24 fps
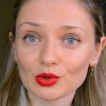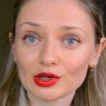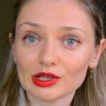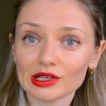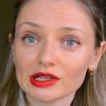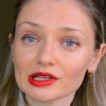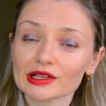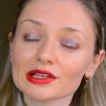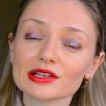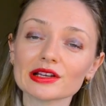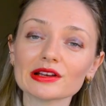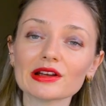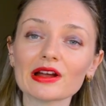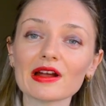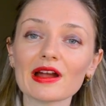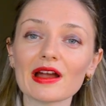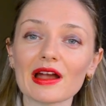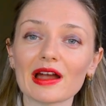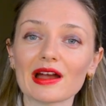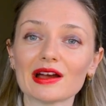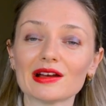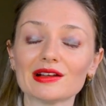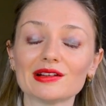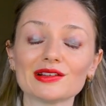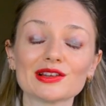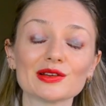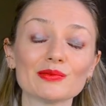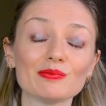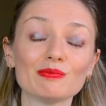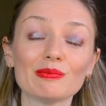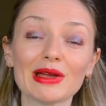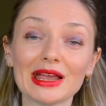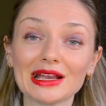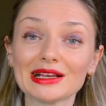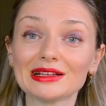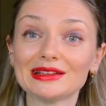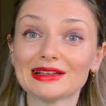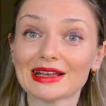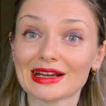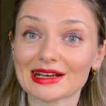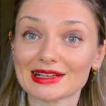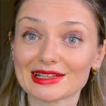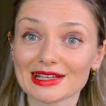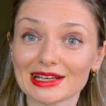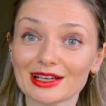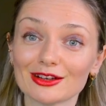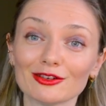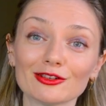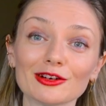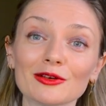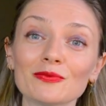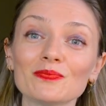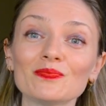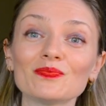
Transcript: word and make it negative,